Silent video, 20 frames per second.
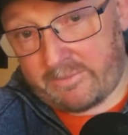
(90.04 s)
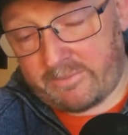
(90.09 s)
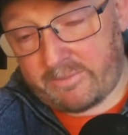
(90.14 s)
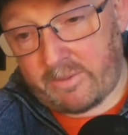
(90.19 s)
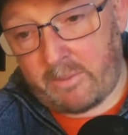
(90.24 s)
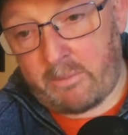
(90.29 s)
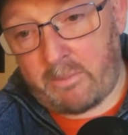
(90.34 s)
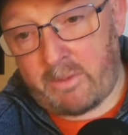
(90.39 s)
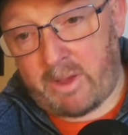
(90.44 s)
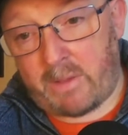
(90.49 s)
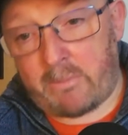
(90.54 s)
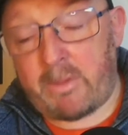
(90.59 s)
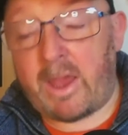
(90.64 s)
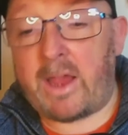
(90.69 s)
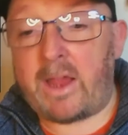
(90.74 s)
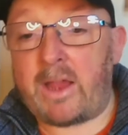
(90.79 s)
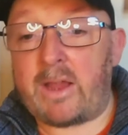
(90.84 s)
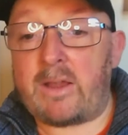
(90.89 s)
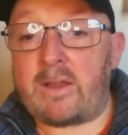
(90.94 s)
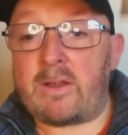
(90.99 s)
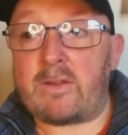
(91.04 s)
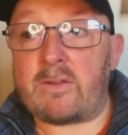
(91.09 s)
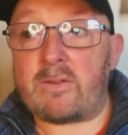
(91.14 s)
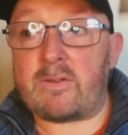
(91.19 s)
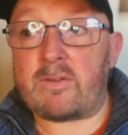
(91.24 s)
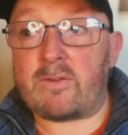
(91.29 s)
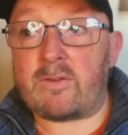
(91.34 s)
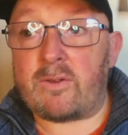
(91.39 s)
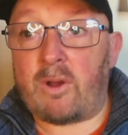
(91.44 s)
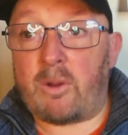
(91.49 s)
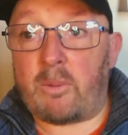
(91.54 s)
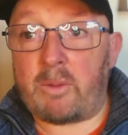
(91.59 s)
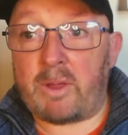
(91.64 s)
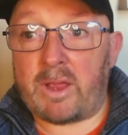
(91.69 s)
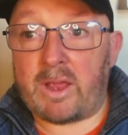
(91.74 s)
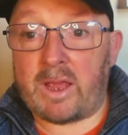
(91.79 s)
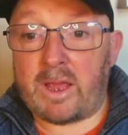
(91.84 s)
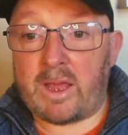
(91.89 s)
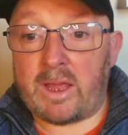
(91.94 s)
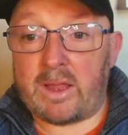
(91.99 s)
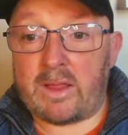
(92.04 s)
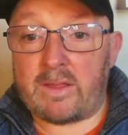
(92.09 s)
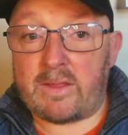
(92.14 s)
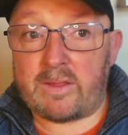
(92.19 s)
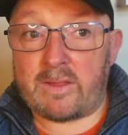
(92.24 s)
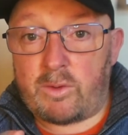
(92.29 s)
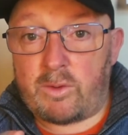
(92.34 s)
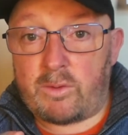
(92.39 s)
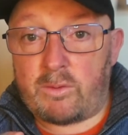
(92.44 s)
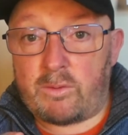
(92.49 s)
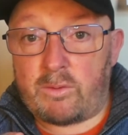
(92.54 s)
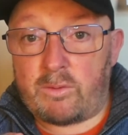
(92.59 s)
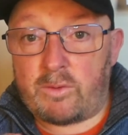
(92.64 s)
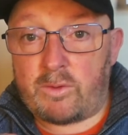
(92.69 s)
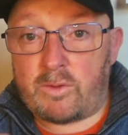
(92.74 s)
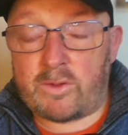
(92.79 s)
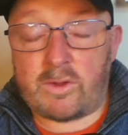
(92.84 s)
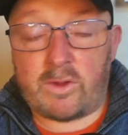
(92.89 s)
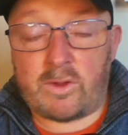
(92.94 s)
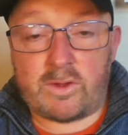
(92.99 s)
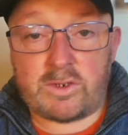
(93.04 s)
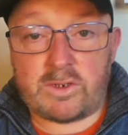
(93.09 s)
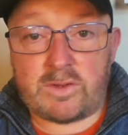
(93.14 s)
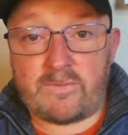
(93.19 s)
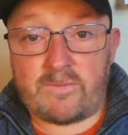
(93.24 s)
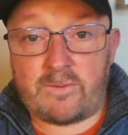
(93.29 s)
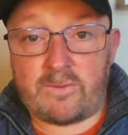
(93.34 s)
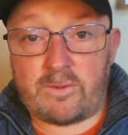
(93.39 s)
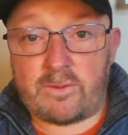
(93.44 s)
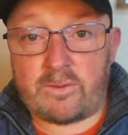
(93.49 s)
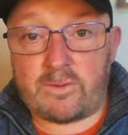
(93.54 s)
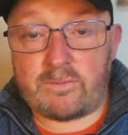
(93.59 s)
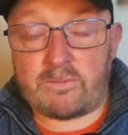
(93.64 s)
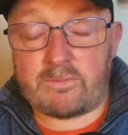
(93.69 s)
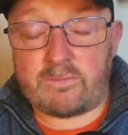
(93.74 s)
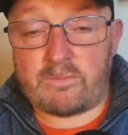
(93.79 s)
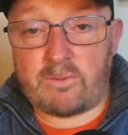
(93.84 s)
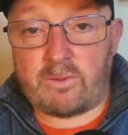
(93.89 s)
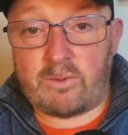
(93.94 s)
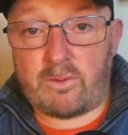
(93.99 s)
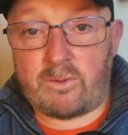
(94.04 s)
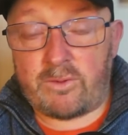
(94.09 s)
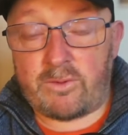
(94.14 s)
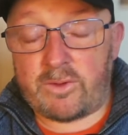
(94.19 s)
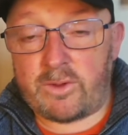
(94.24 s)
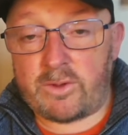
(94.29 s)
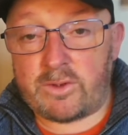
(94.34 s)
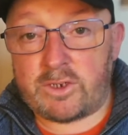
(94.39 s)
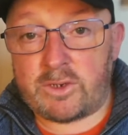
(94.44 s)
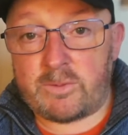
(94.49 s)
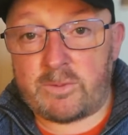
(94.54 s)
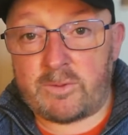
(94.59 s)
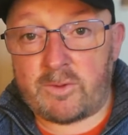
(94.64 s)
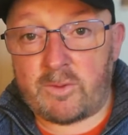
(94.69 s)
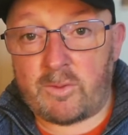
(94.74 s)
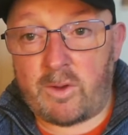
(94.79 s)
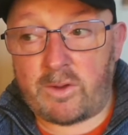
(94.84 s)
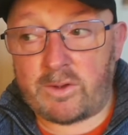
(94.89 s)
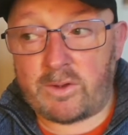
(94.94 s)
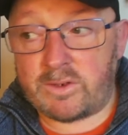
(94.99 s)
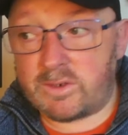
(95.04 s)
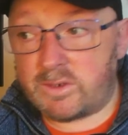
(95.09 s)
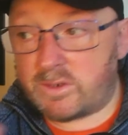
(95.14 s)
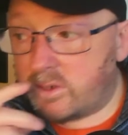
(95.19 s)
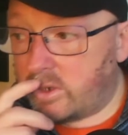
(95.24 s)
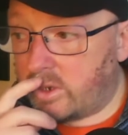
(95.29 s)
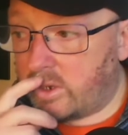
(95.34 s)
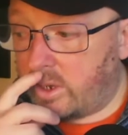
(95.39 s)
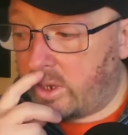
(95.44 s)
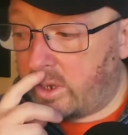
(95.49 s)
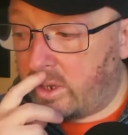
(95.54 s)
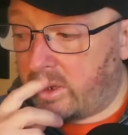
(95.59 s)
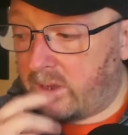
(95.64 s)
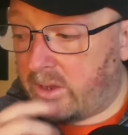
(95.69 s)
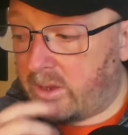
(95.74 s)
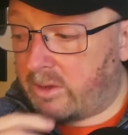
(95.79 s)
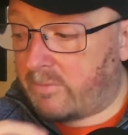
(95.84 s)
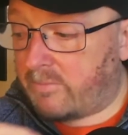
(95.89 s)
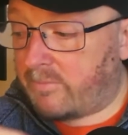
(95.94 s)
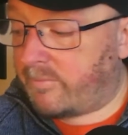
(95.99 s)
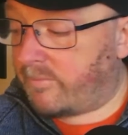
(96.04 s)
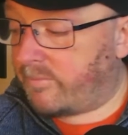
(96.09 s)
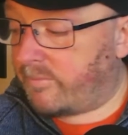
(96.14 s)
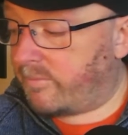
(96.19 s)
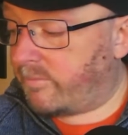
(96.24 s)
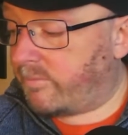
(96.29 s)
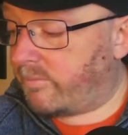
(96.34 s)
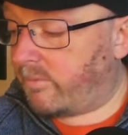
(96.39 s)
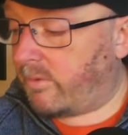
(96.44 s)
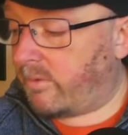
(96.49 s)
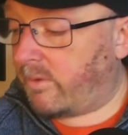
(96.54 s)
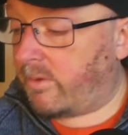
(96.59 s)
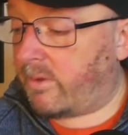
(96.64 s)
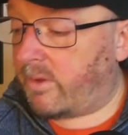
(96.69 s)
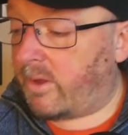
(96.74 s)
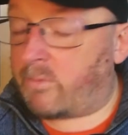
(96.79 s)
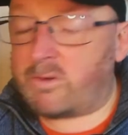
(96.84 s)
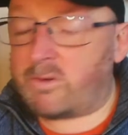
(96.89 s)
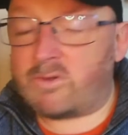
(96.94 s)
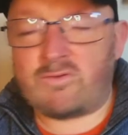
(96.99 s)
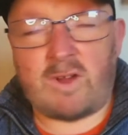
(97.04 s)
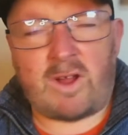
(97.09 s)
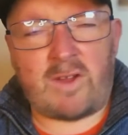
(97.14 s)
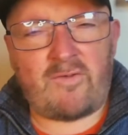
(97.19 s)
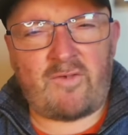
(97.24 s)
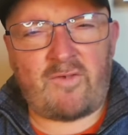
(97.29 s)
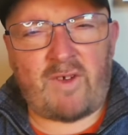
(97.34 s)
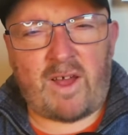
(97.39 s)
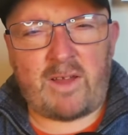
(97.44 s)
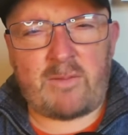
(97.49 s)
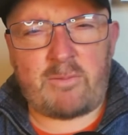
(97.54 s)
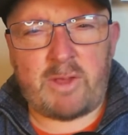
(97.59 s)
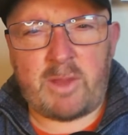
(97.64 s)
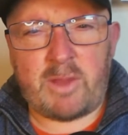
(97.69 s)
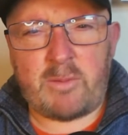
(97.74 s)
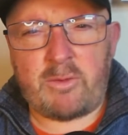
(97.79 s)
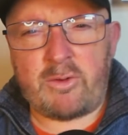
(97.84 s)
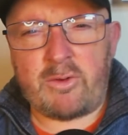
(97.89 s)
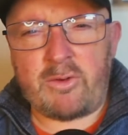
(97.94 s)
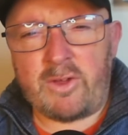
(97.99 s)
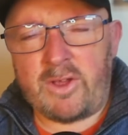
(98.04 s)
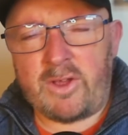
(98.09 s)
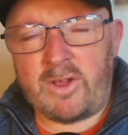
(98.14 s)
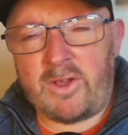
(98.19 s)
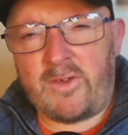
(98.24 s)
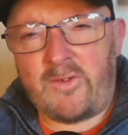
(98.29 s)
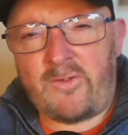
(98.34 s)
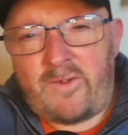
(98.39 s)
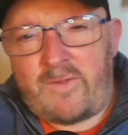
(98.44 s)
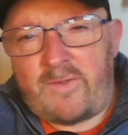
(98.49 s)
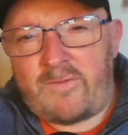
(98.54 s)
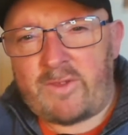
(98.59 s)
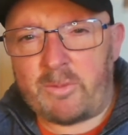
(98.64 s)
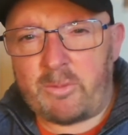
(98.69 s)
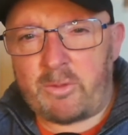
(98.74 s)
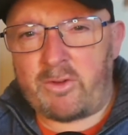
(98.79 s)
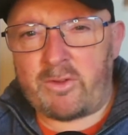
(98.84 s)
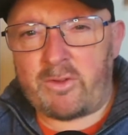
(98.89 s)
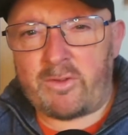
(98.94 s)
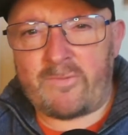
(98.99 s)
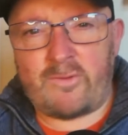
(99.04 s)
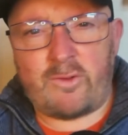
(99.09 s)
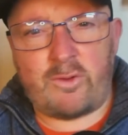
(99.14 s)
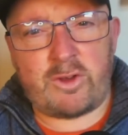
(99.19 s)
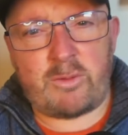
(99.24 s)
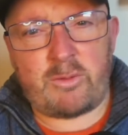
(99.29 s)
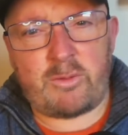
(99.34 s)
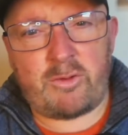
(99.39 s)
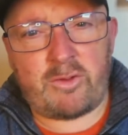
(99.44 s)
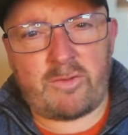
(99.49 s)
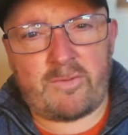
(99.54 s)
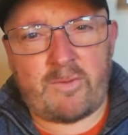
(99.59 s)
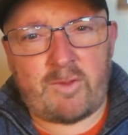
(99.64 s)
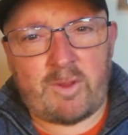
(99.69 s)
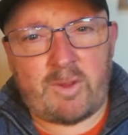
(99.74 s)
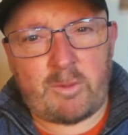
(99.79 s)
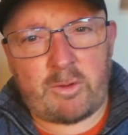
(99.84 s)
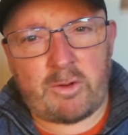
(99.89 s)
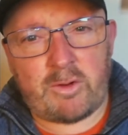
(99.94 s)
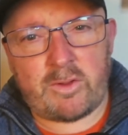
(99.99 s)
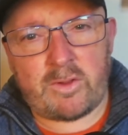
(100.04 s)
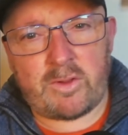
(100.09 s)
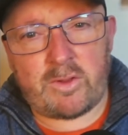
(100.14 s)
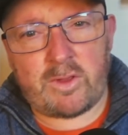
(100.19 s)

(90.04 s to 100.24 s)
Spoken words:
my main topic is searching for other YouTubers to watch. I want to try and find people 50 plus, 40 plus, 50 plus